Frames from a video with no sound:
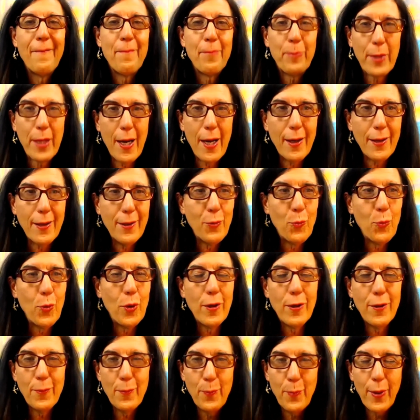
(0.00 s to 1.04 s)
kind of
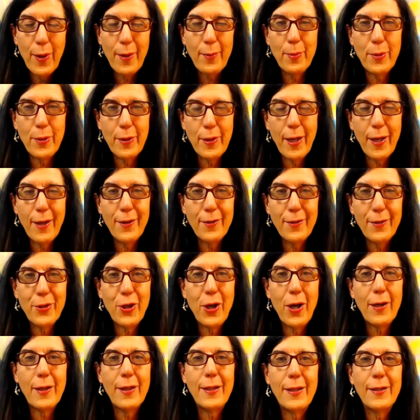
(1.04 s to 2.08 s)
where barbara and i are
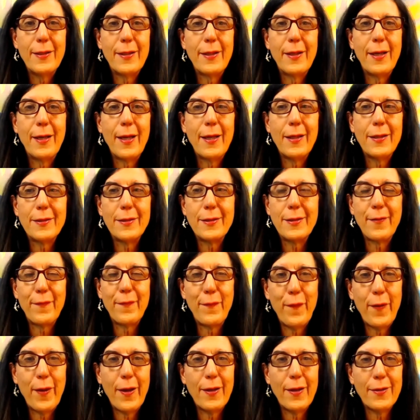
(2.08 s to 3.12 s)
talking today is the
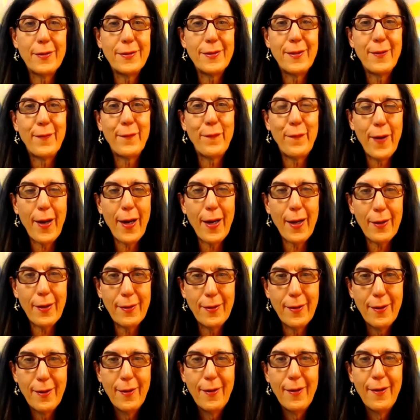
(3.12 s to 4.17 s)
is the fact
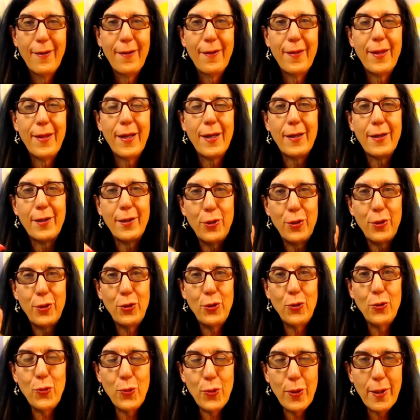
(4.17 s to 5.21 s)
that
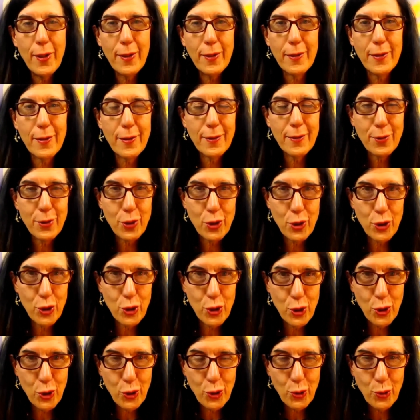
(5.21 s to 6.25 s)
you get to
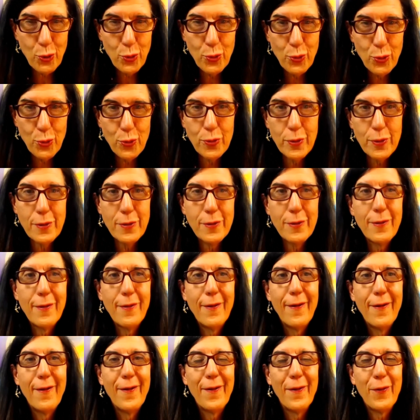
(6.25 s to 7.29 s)
choose
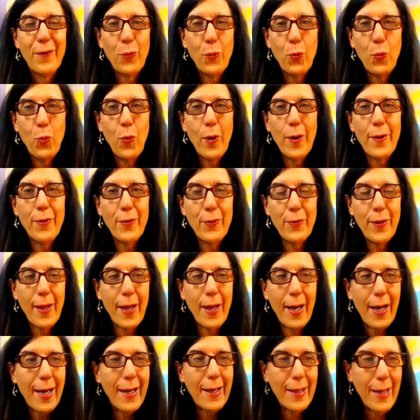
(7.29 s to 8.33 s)
whether
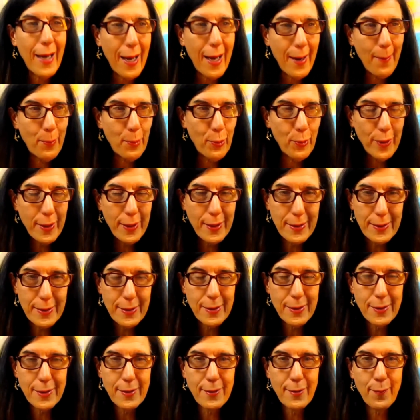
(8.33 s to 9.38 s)
that operating
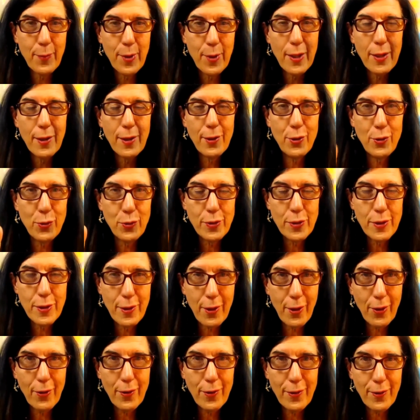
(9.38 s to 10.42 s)
system that you
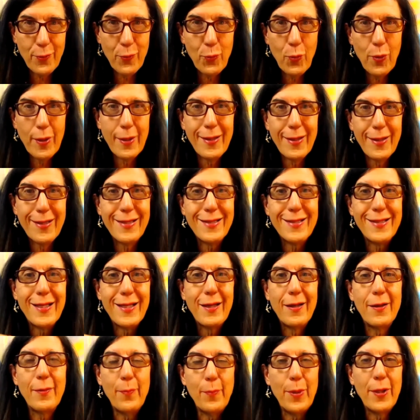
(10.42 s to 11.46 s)
started with is
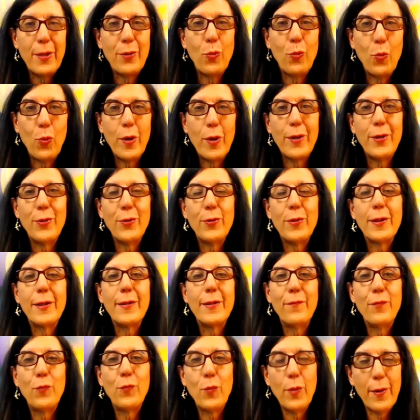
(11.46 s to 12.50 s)
going to be the one you
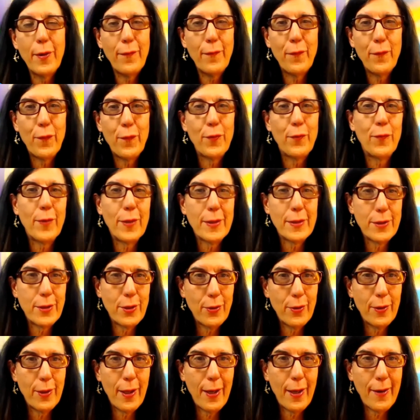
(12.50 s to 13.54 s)
live with for the rest of
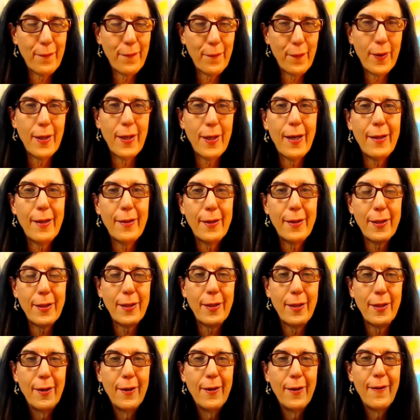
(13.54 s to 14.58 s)
your life and i think
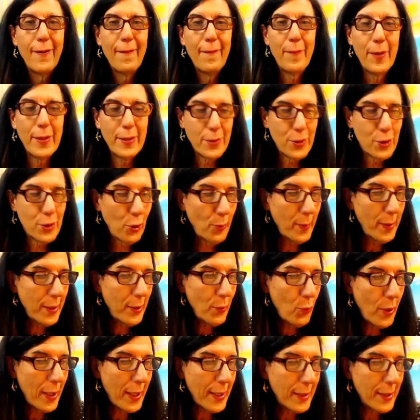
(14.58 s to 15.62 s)
in so many
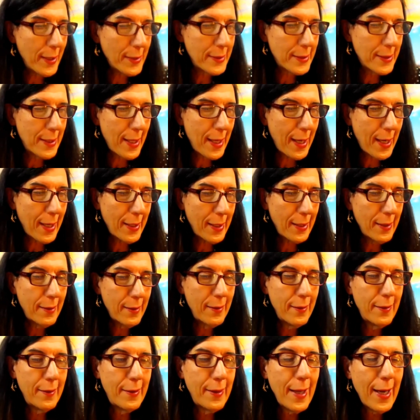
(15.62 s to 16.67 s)
ways that
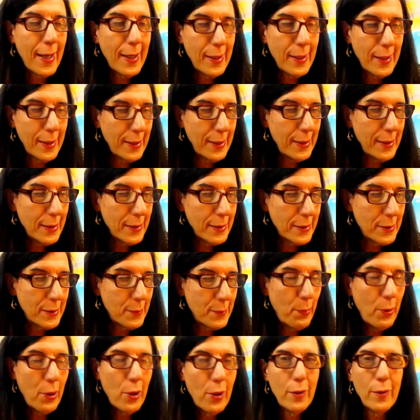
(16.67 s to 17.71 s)
that is
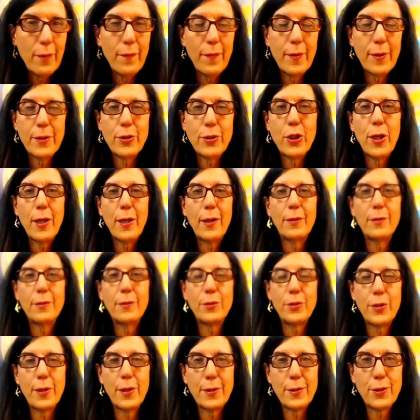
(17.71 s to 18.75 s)
part of the
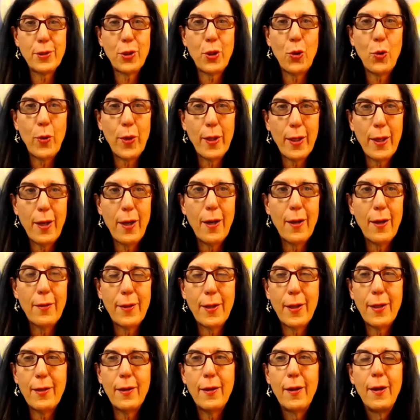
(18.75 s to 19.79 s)
challenge that's going on
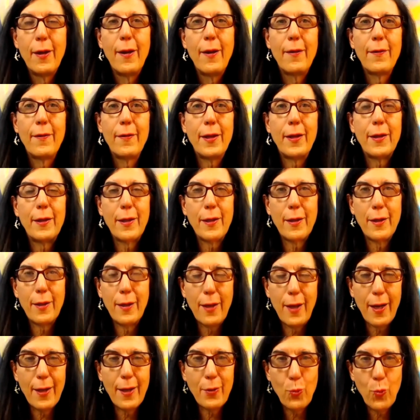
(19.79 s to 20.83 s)
that that in a
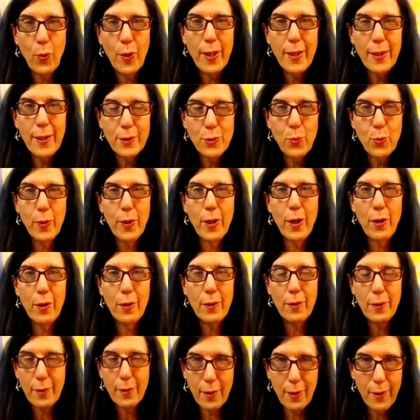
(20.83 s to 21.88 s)
lot of ways we
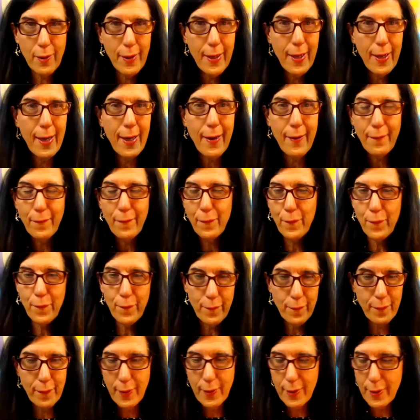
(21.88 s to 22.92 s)
all have
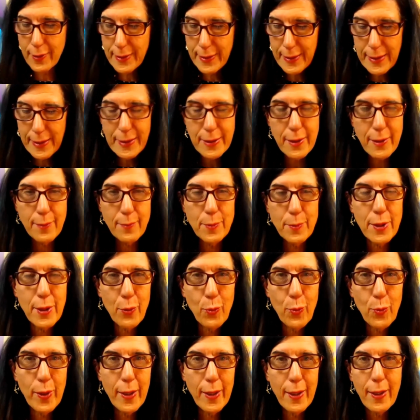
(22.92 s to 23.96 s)
the systems that
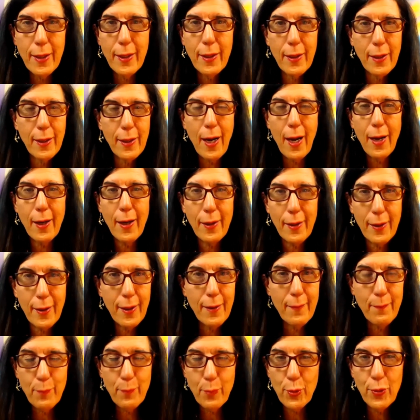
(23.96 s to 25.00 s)
we got
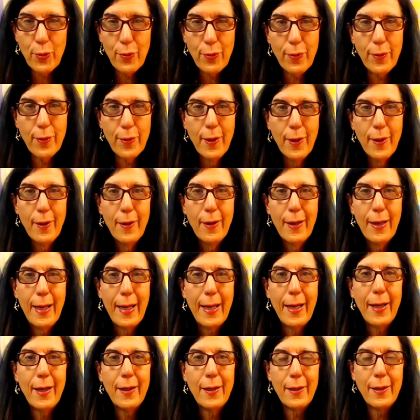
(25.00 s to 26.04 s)
at birth.
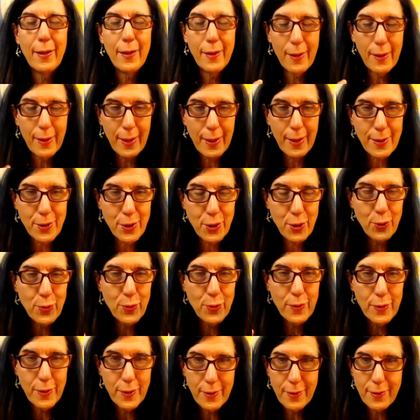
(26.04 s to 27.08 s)
And unless you
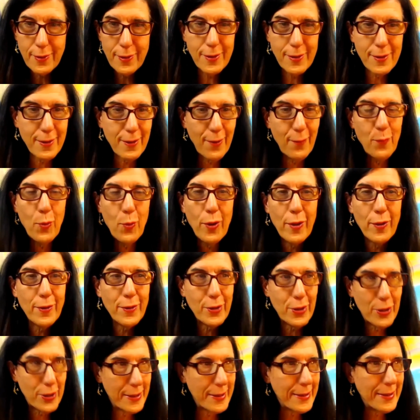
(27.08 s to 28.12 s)
somewhere
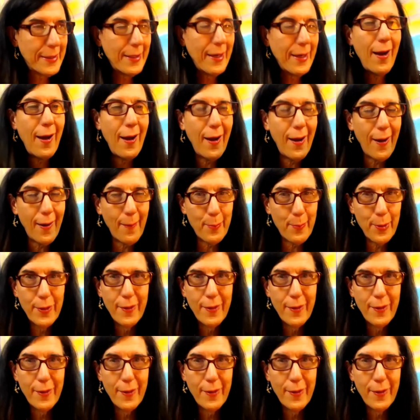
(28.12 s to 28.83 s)
stop